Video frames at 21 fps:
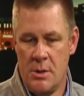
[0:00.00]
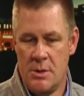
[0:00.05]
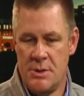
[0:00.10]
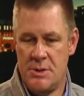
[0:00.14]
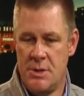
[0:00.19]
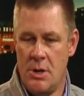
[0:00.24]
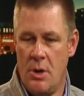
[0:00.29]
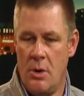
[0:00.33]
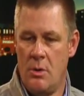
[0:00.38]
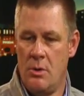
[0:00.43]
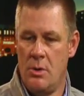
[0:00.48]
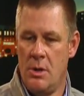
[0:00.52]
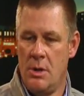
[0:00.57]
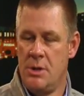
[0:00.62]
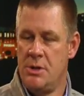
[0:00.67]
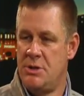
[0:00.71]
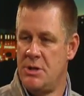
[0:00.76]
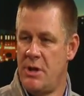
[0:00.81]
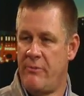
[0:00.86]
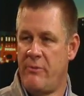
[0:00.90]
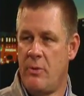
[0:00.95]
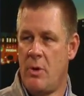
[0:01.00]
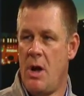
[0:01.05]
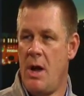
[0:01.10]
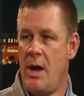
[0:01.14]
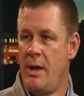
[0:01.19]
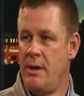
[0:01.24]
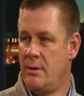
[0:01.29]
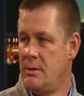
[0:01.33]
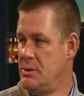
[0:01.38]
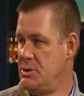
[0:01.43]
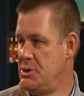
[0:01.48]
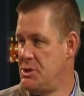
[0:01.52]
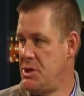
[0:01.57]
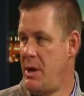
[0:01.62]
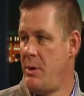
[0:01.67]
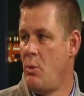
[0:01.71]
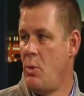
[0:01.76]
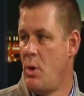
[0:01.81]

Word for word: So Jeff Ryan, Jay